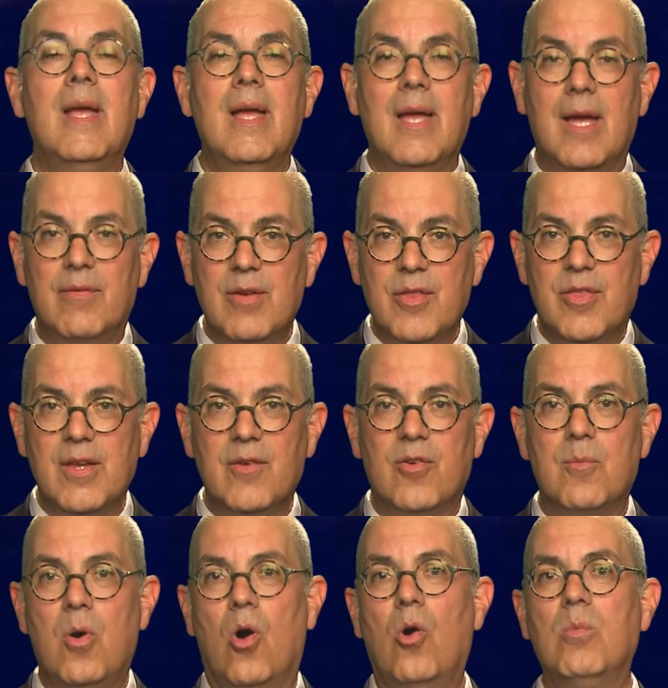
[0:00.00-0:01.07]
Everything
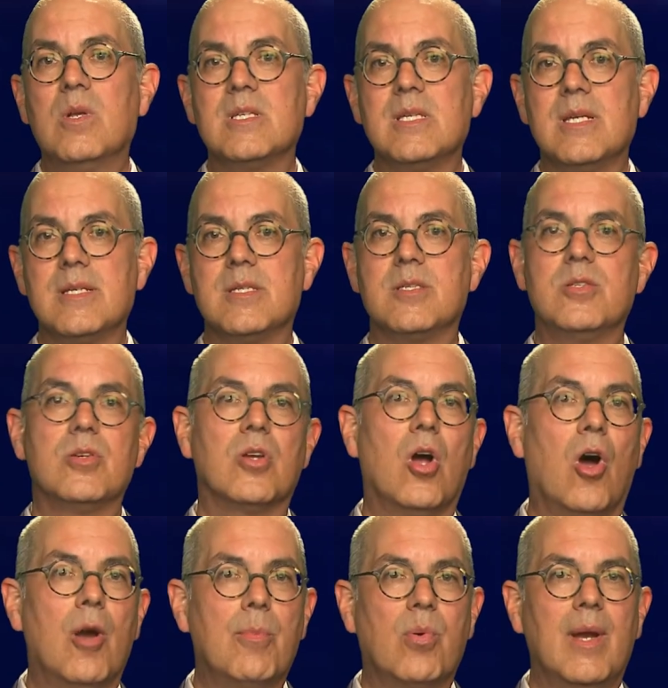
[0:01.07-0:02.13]
from homelessness to
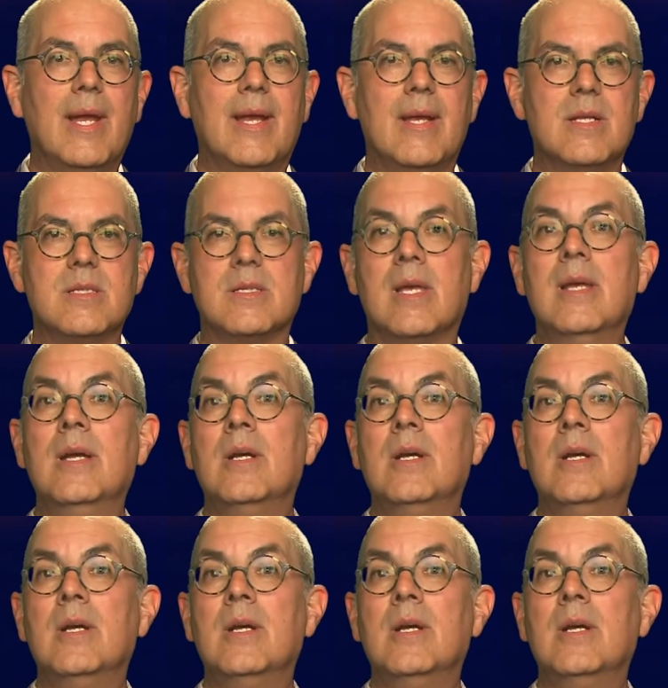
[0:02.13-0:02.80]
car break-ins,